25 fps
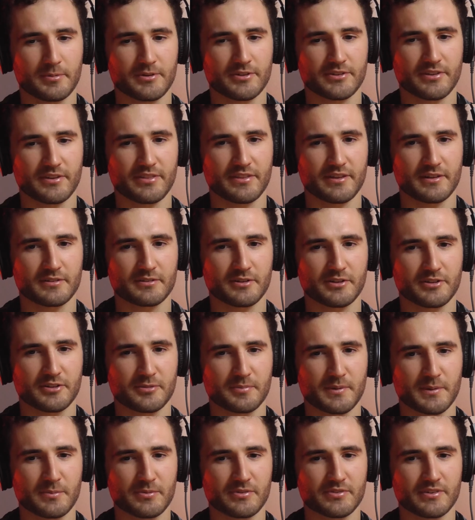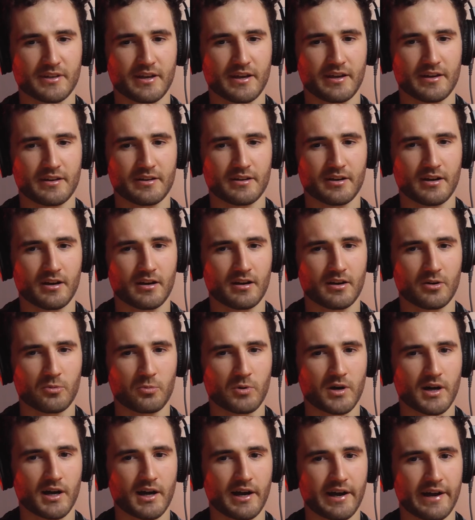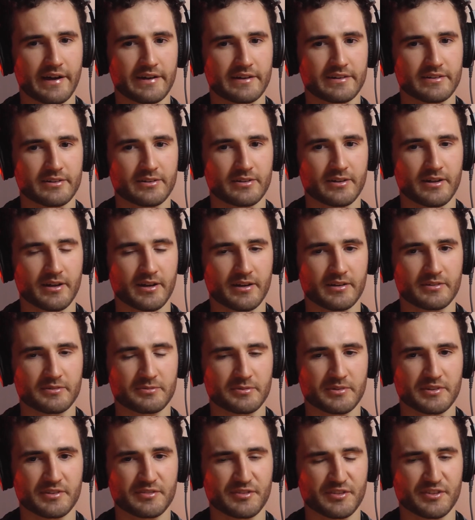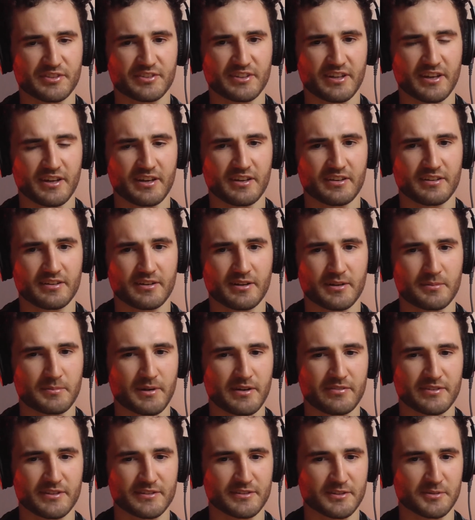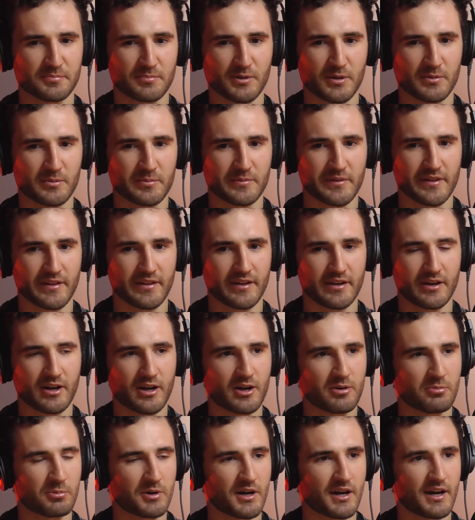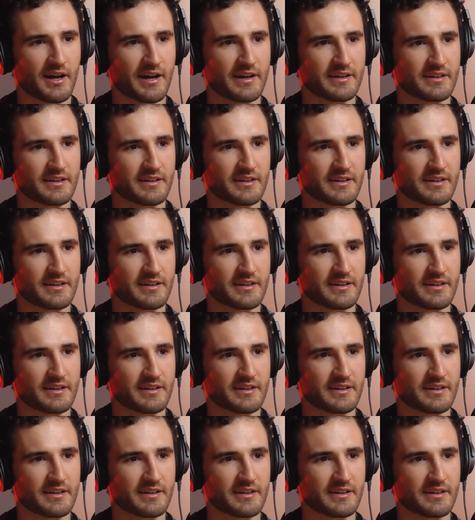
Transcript: because I think lots of people say, oh, why? If you say, I'm having this problem, they're like, oh, why?